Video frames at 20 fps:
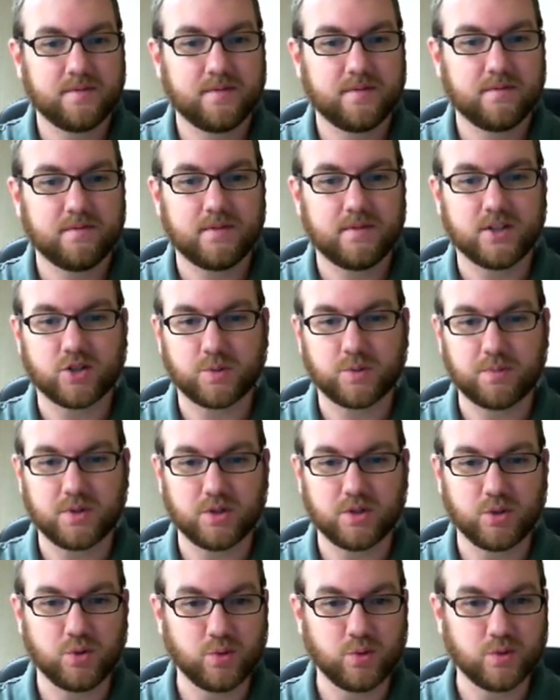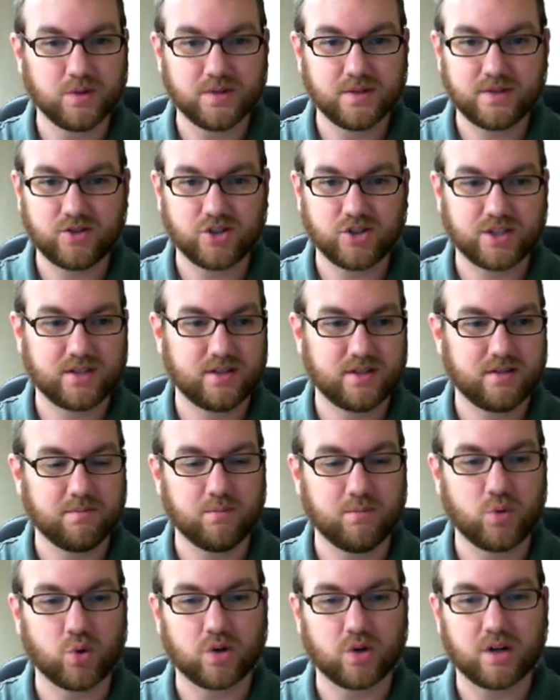There's Balloons, just
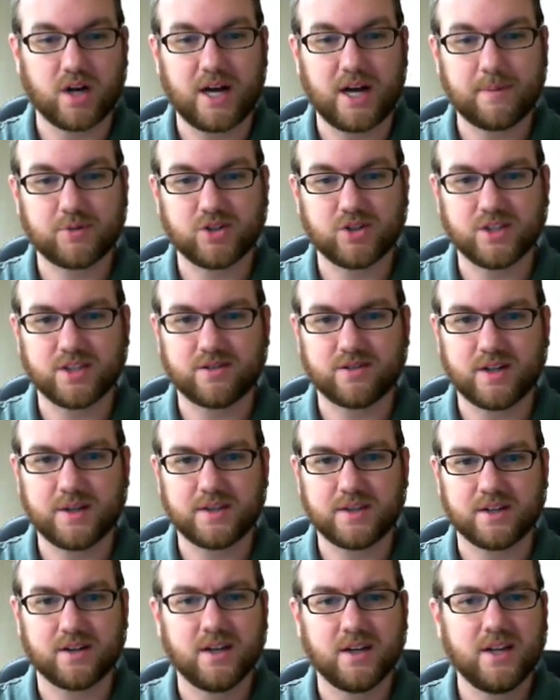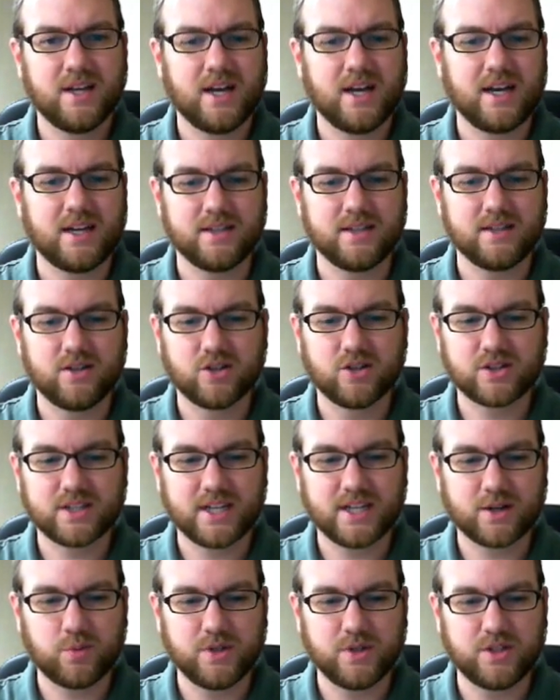more options that are out there. It looks
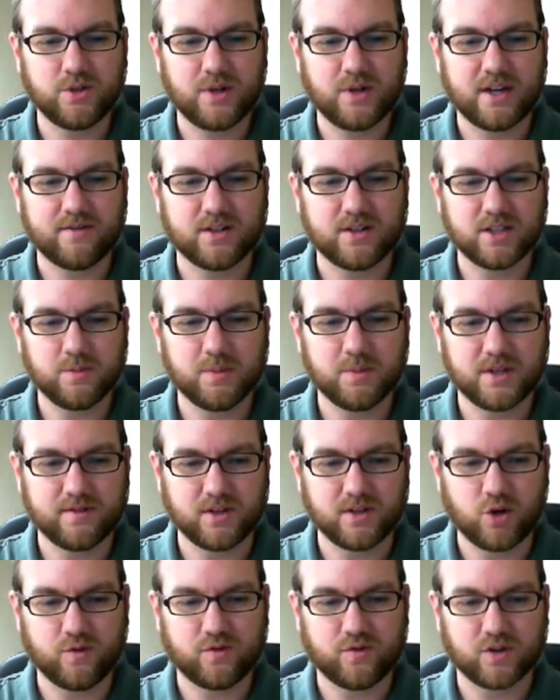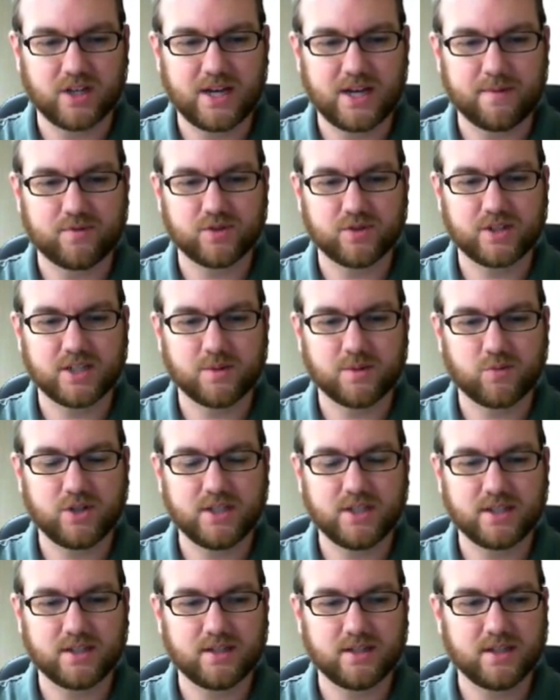like we do have a little bit of an overlap. For some
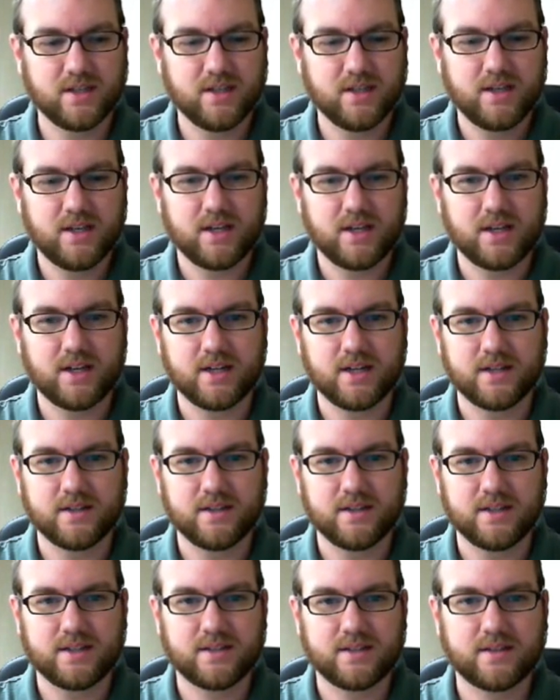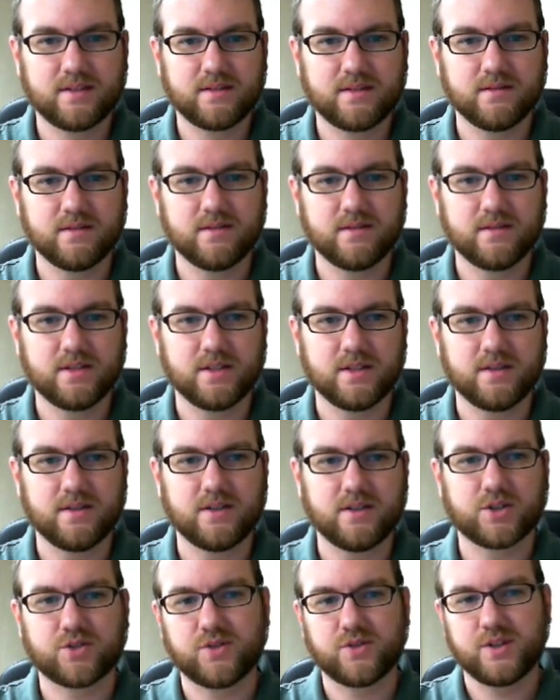reason, uh, it's the,
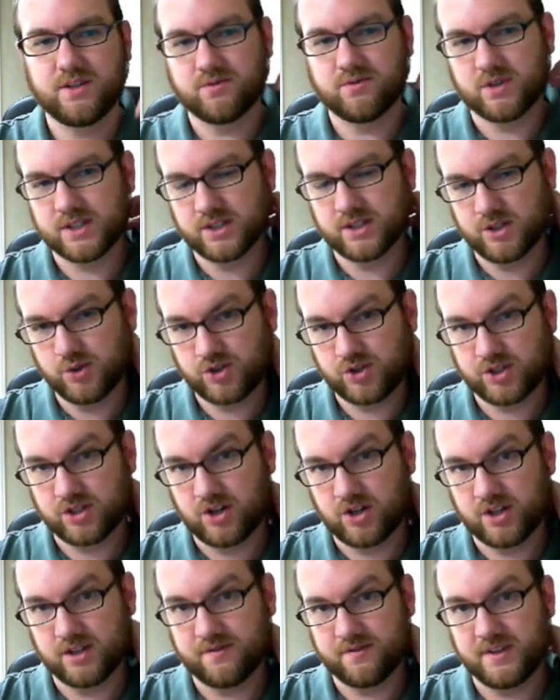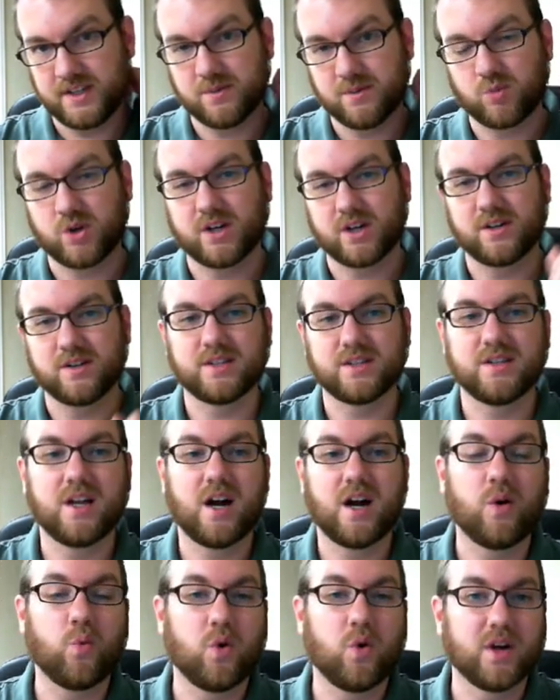the screen resolution on the VMware is
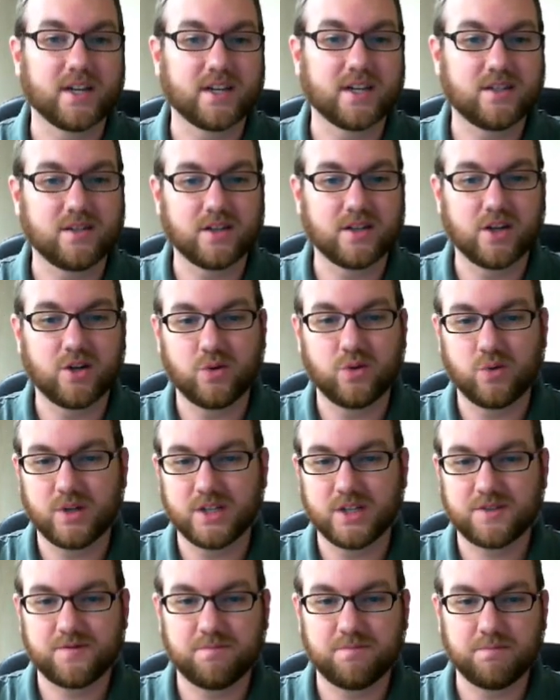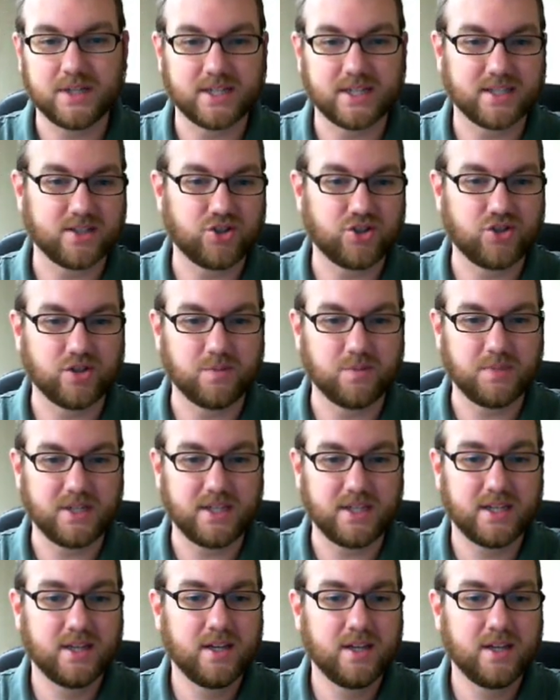not wanting to go as big as it should be.